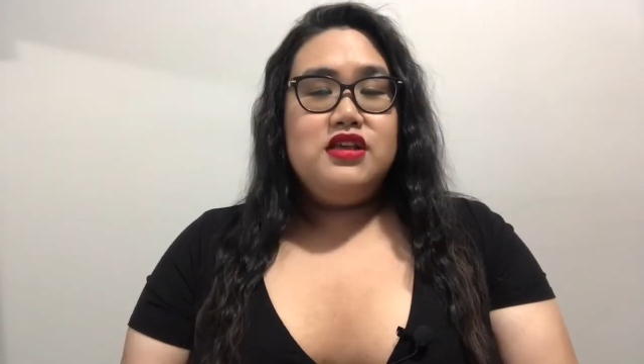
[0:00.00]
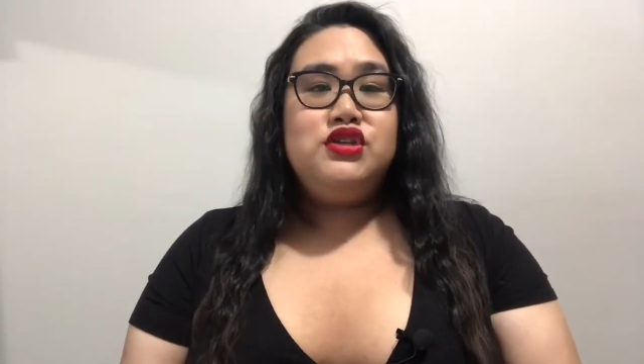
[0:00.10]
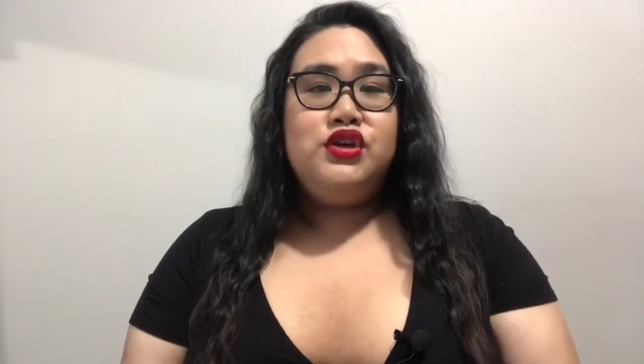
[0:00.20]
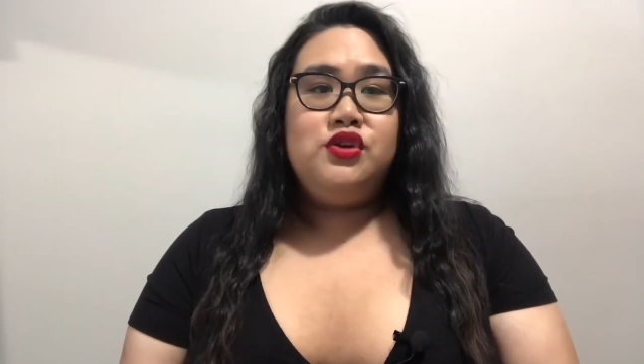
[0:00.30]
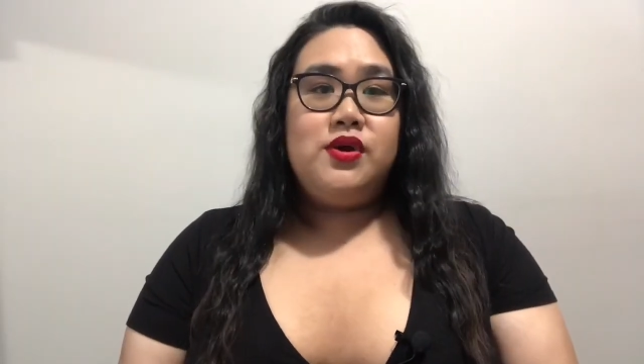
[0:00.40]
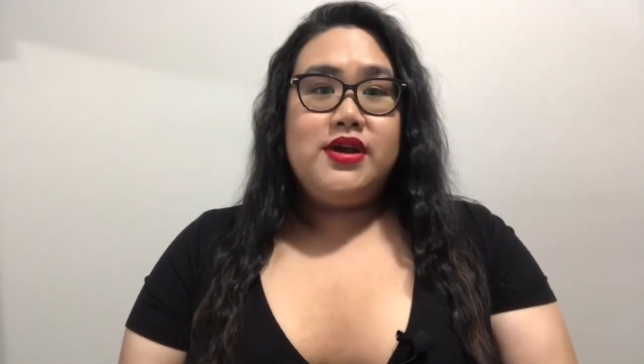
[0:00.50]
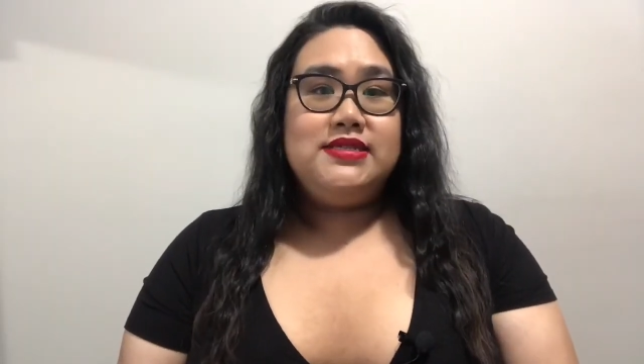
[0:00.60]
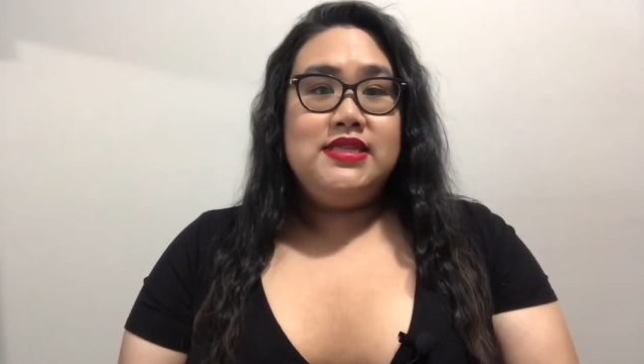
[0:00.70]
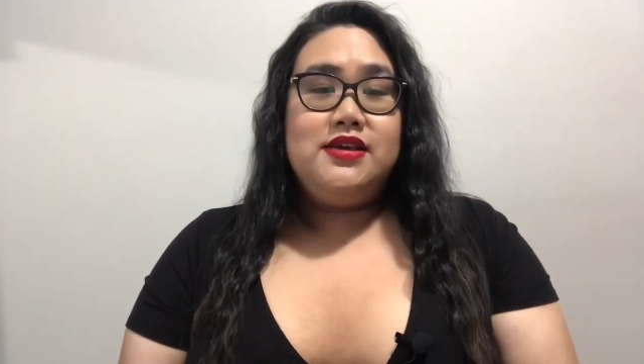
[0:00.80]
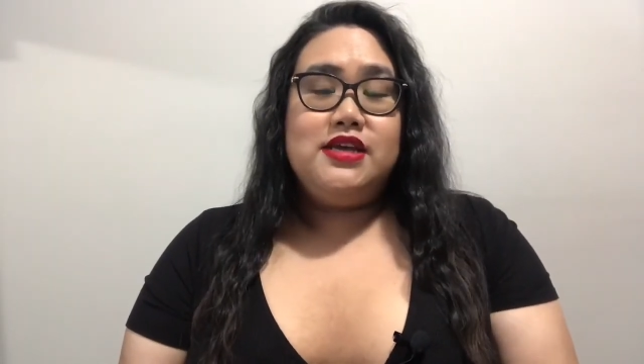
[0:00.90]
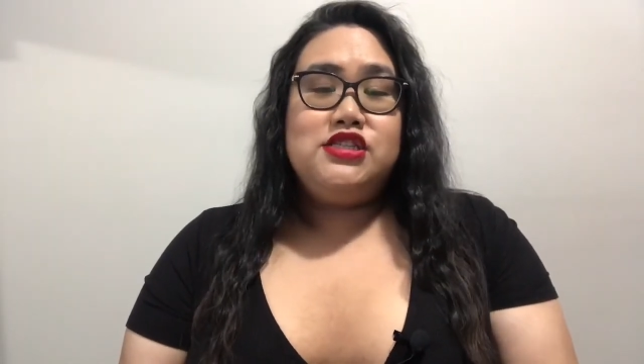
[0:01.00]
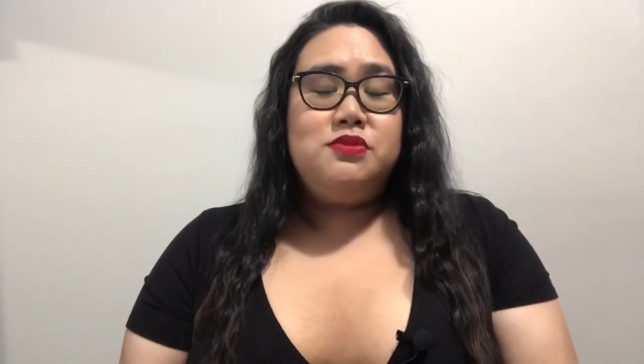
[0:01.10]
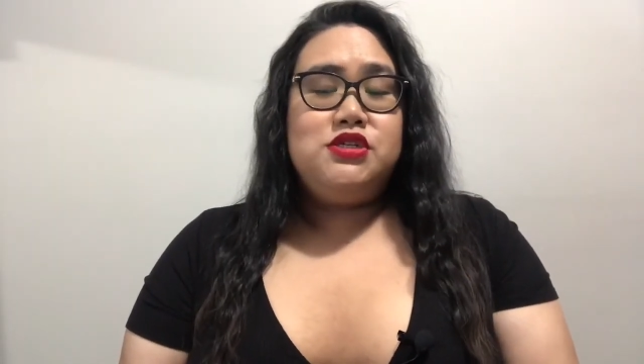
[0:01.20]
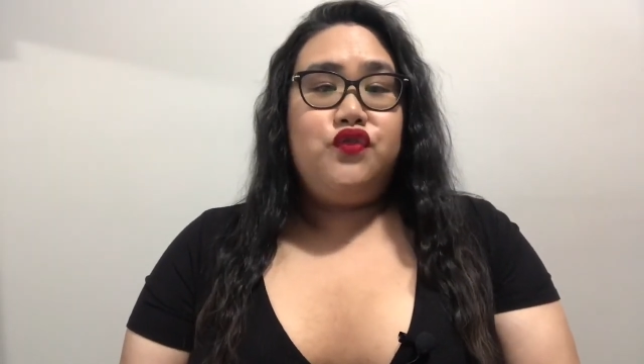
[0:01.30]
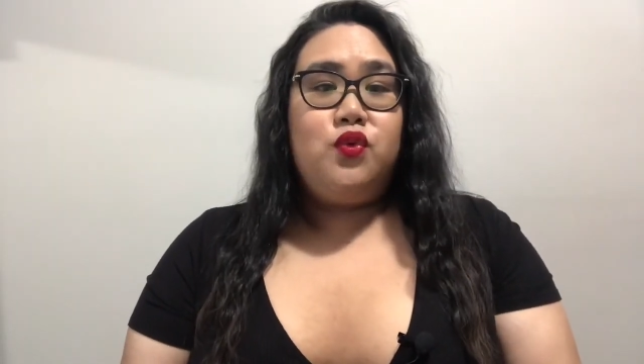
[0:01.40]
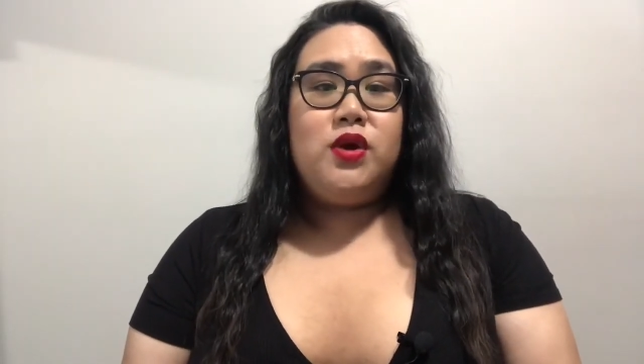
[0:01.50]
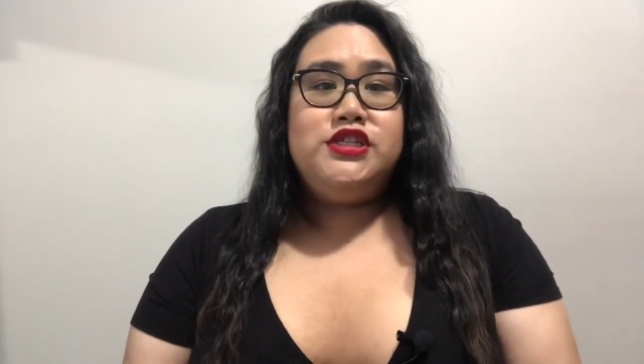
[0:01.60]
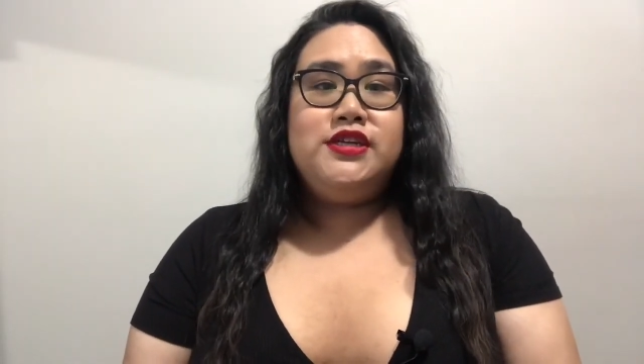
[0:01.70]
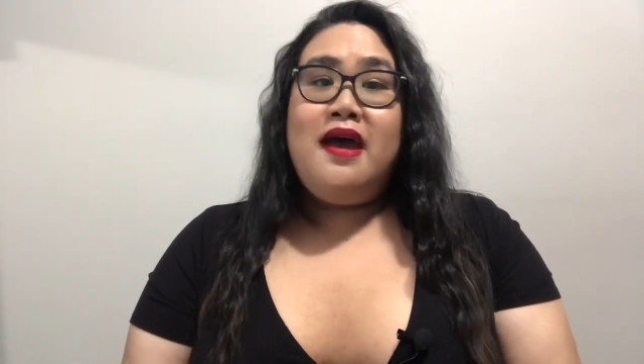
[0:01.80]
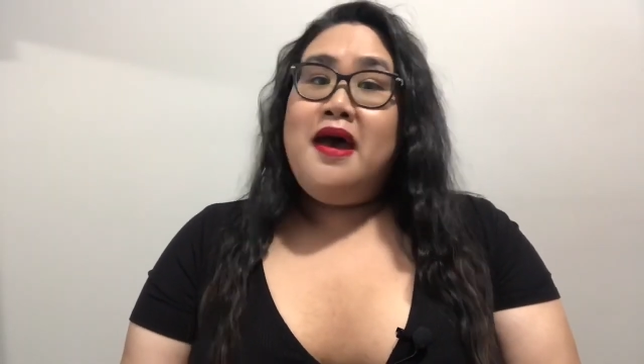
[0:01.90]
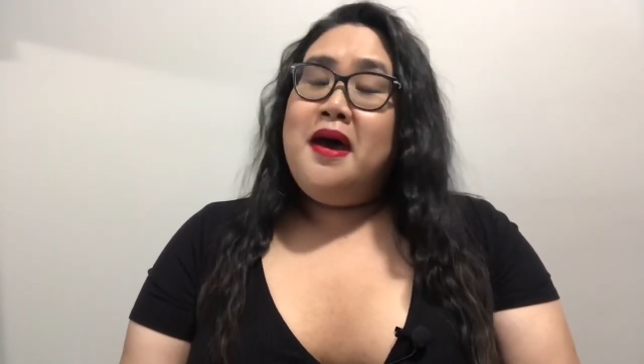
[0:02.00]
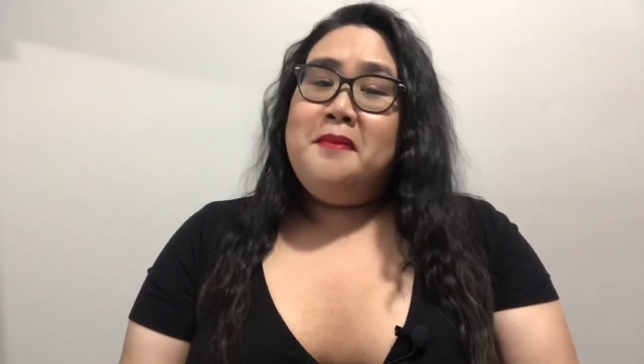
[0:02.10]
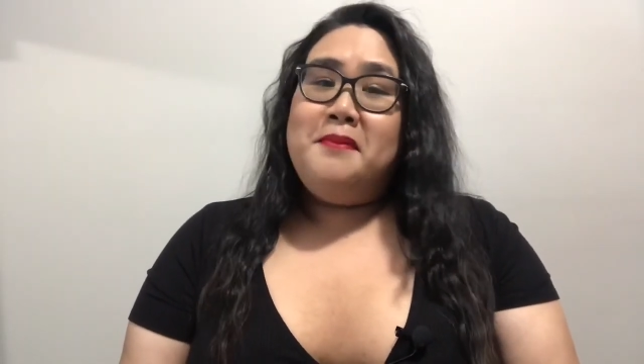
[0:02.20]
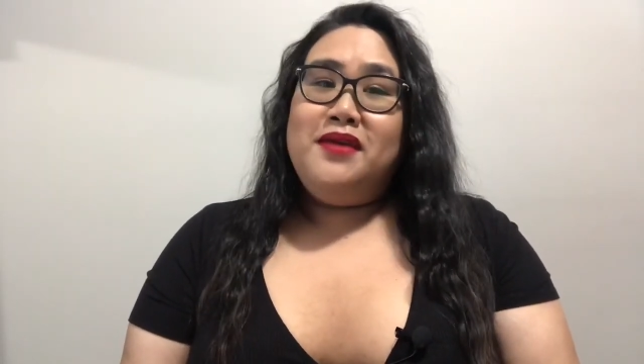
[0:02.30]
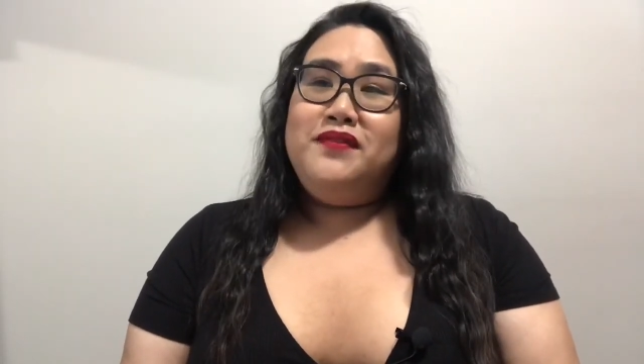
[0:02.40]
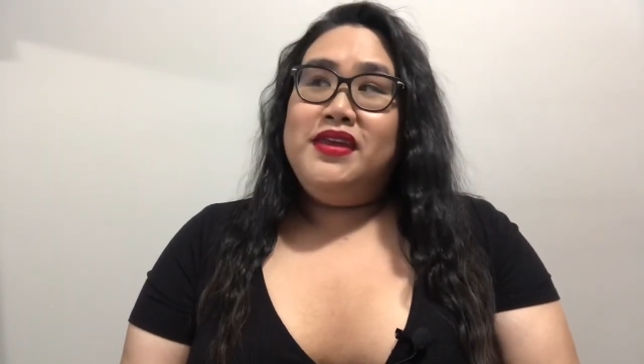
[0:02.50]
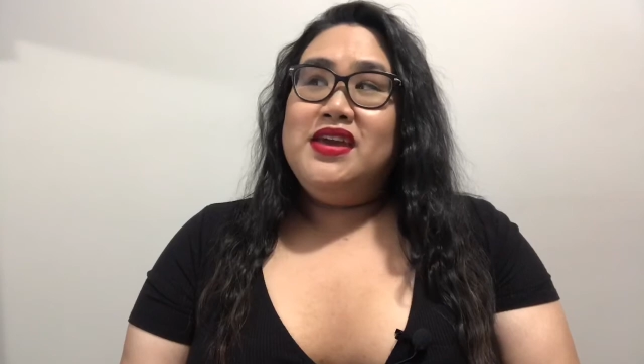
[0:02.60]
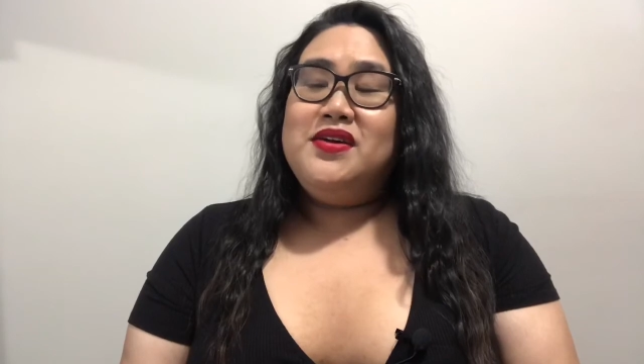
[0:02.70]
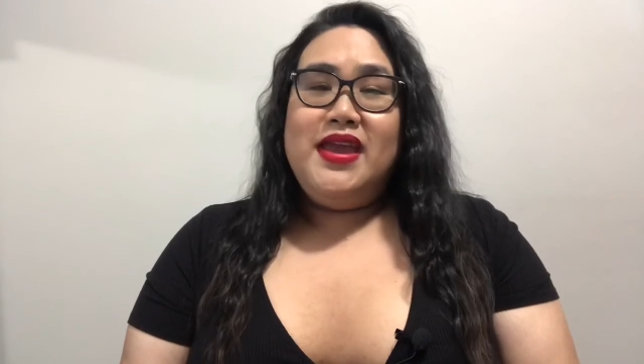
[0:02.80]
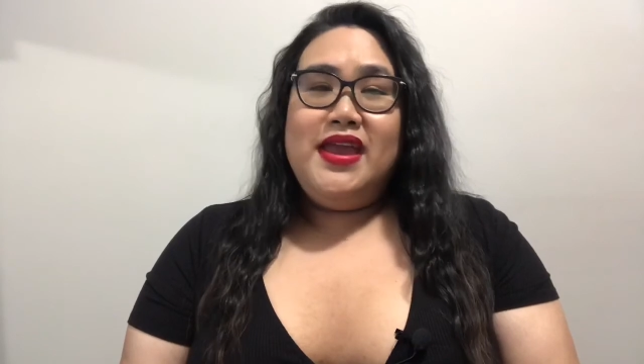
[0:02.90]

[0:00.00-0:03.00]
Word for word: So you know what, guys, thank you guys so much for watching my video.